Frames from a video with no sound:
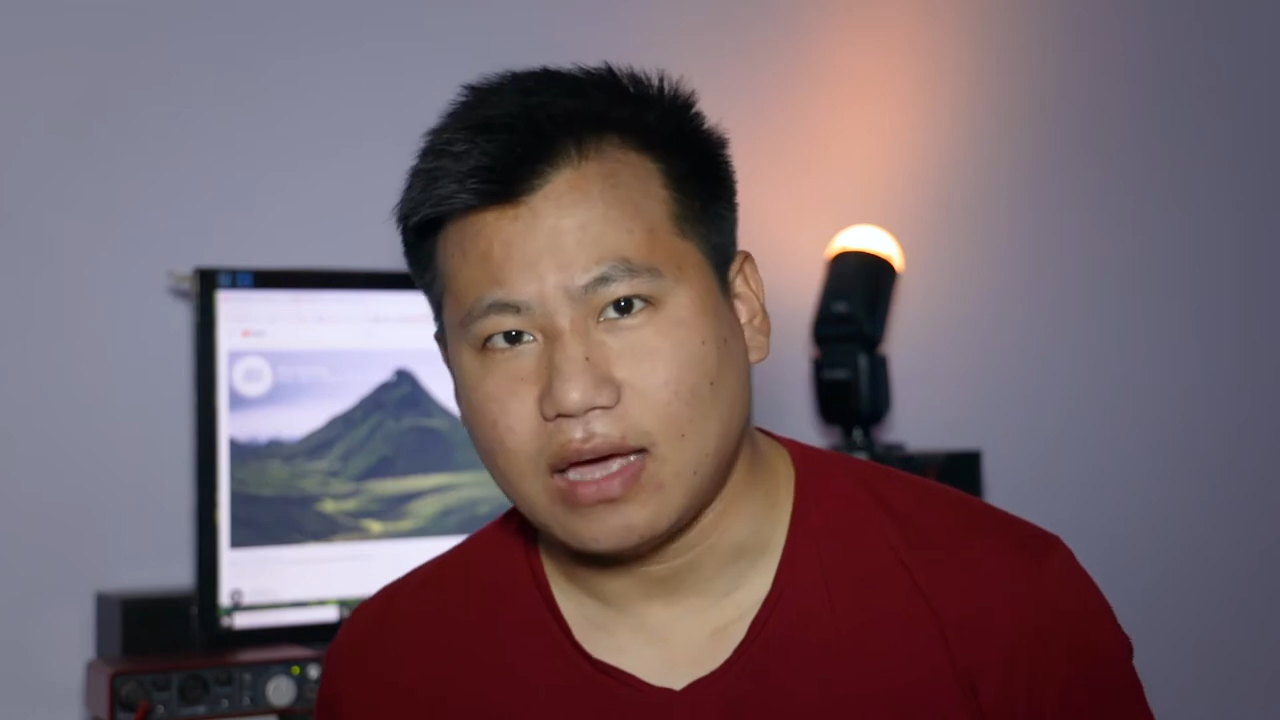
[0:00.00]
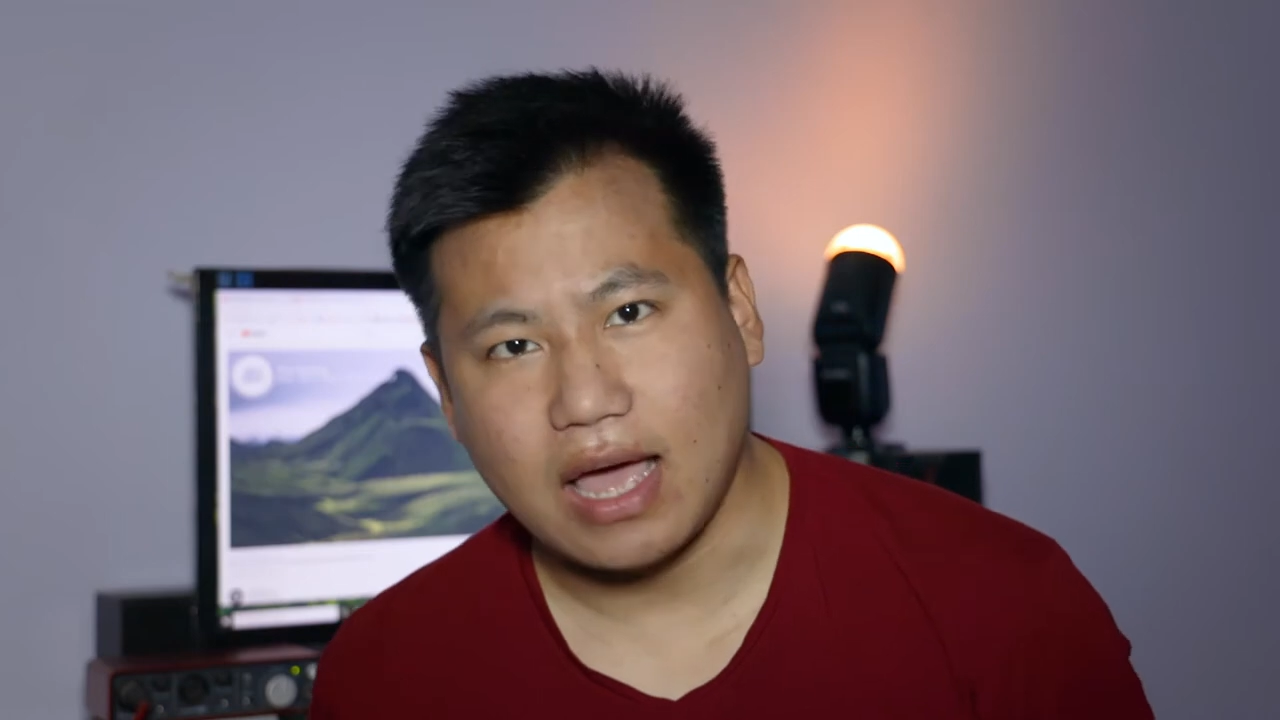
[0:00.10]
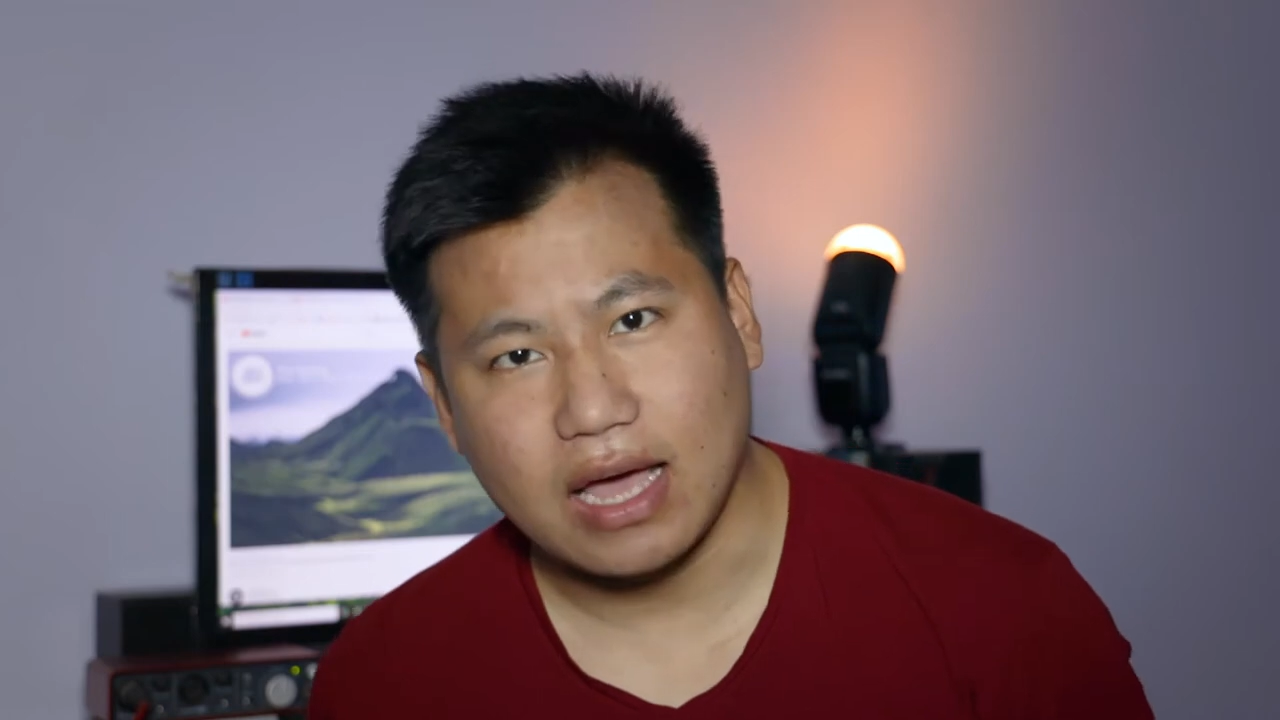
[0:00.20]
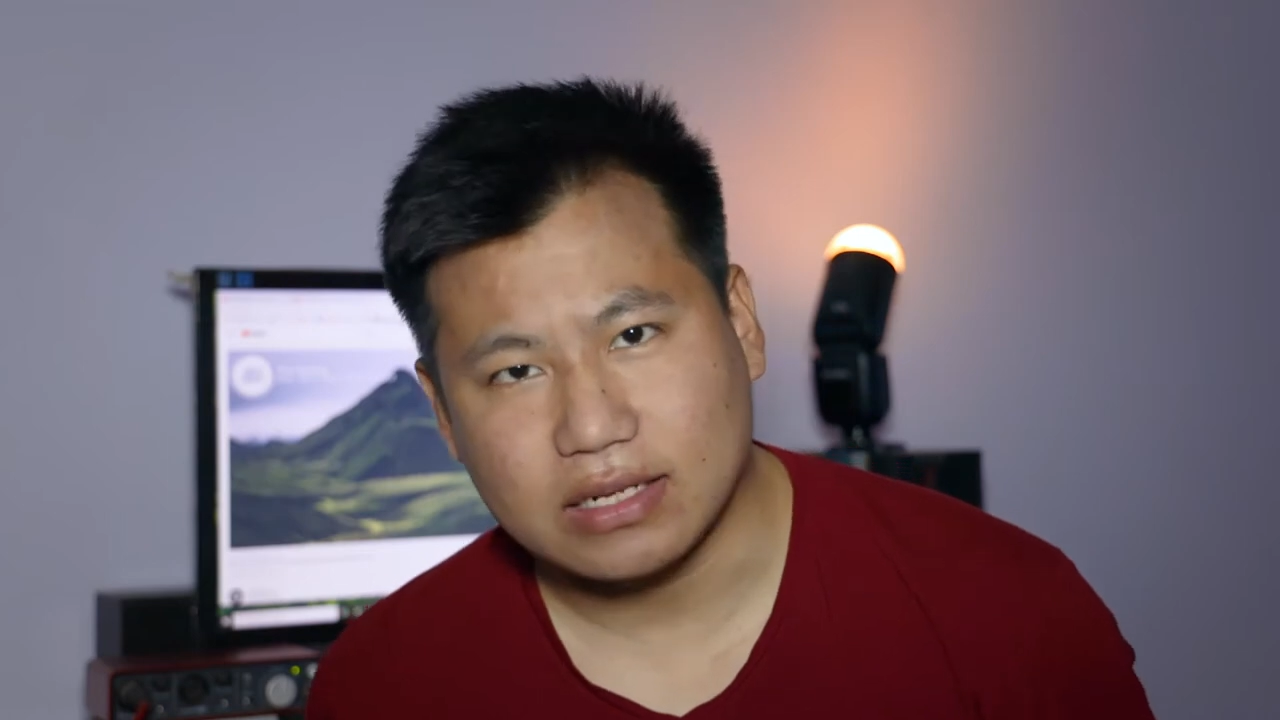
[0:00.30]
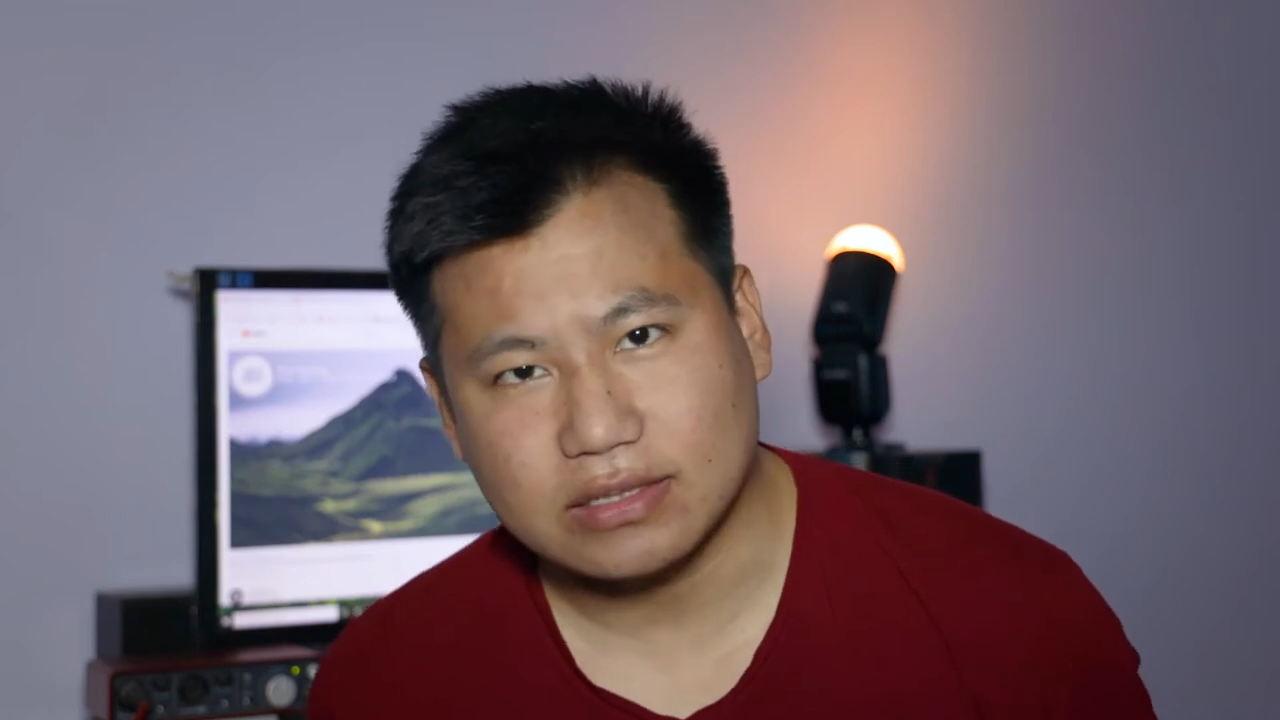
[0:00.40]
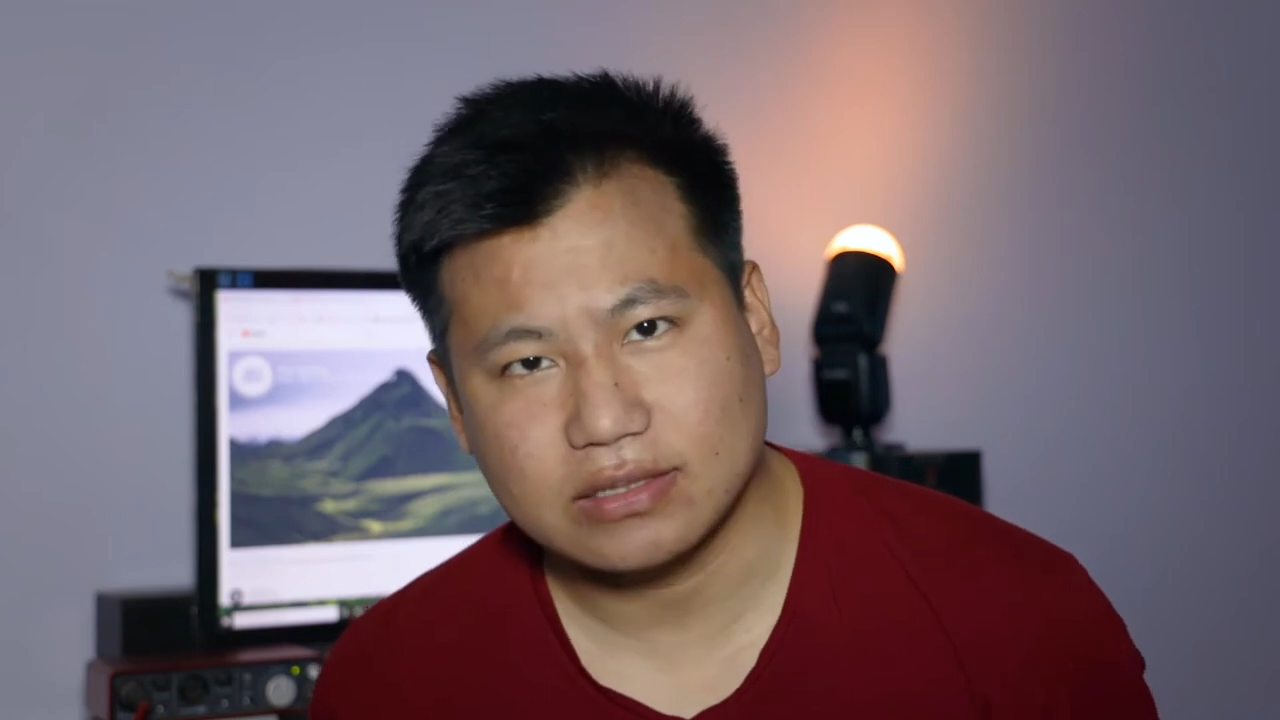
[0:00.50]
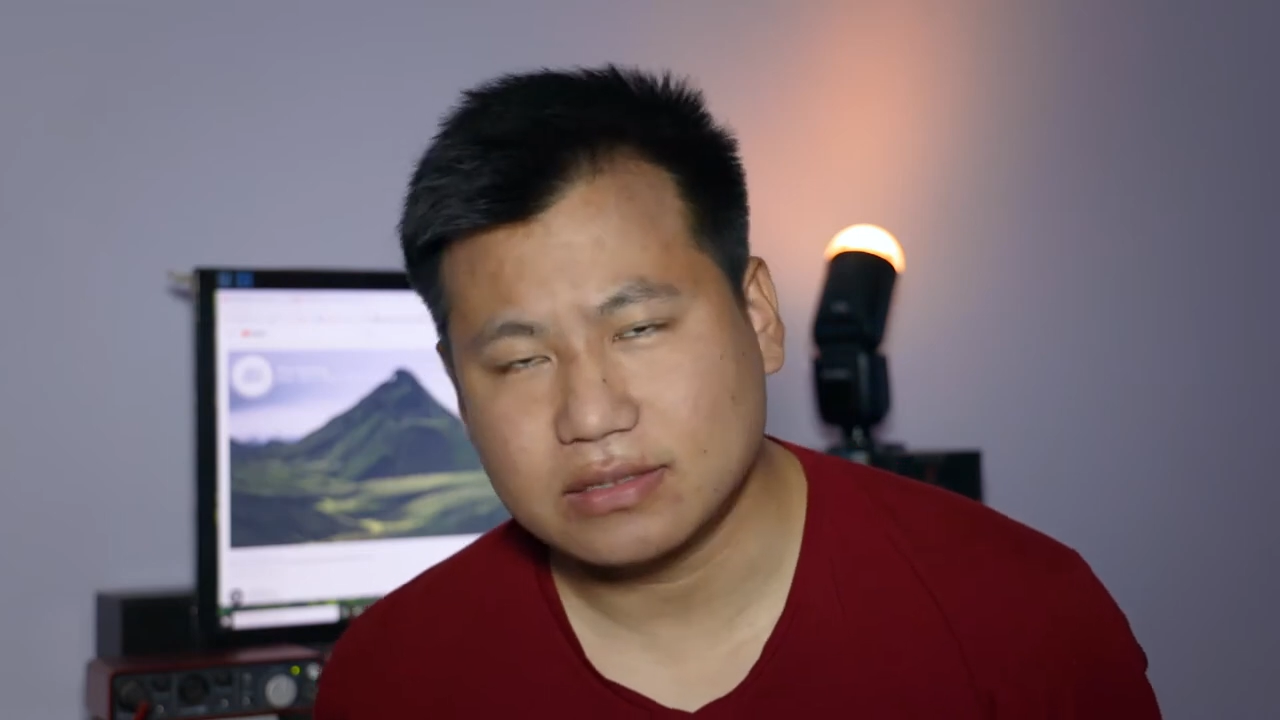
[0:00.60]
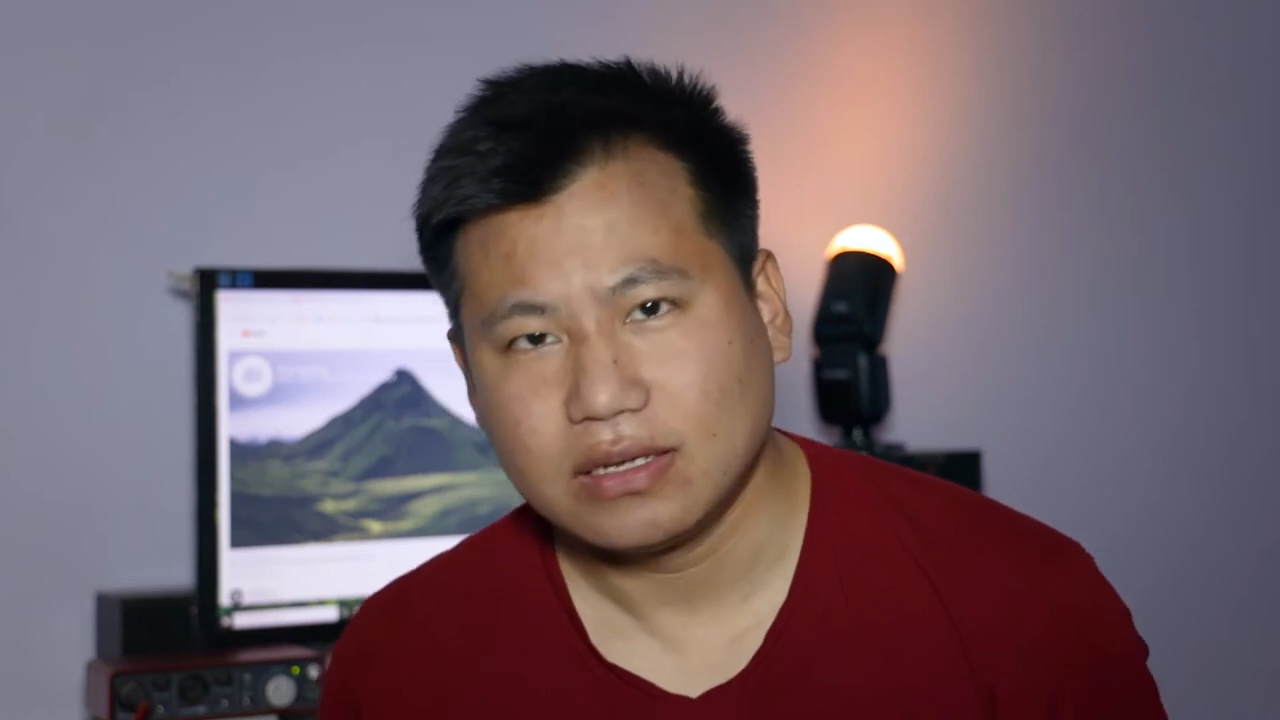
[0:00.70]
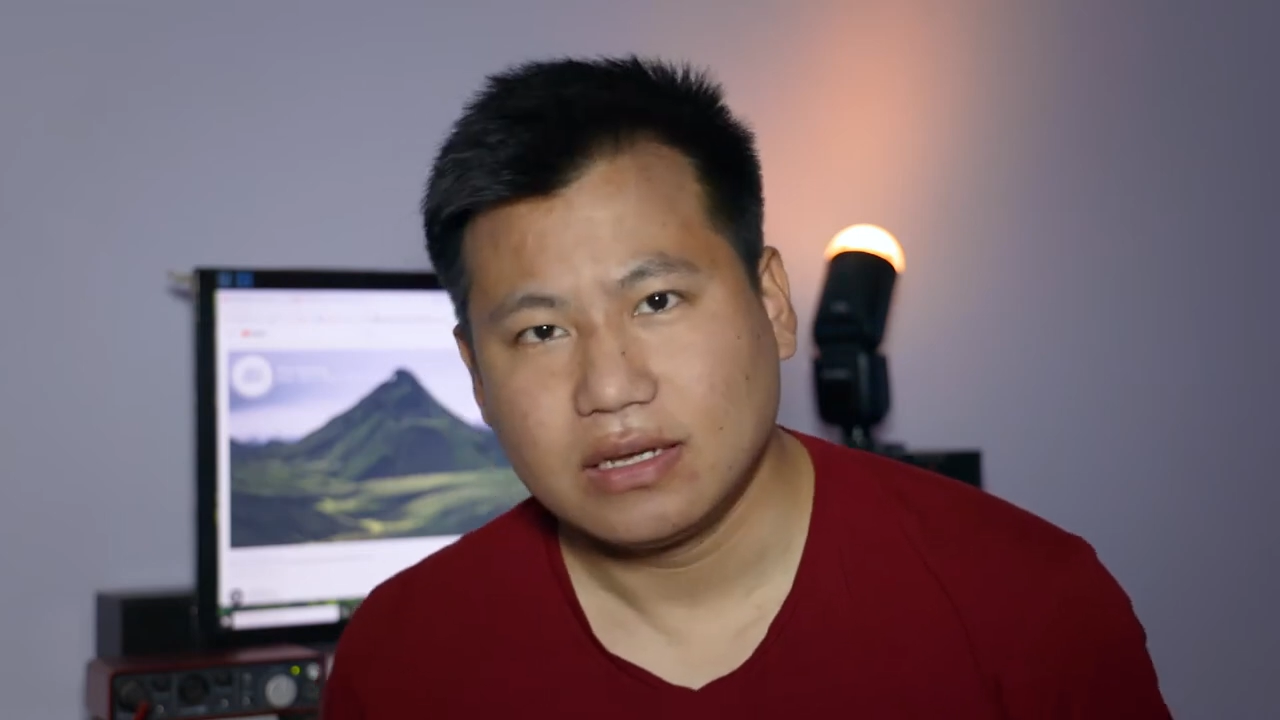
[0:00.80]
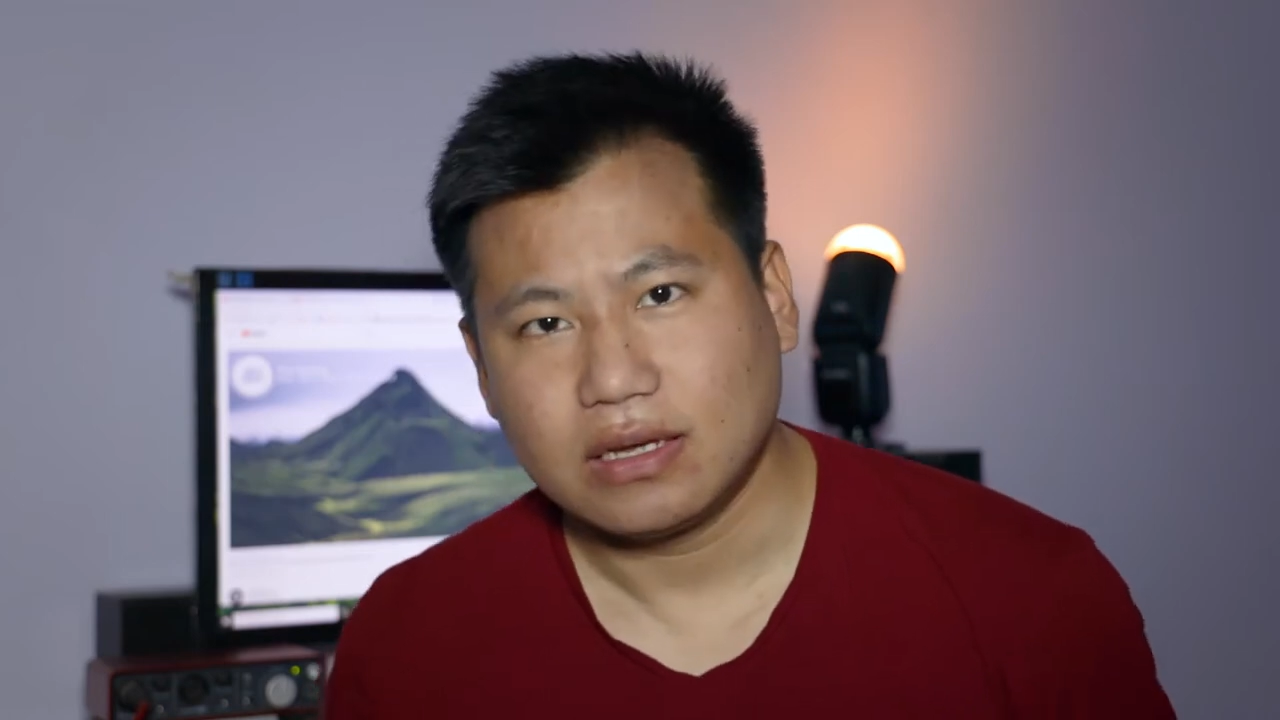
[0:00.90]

as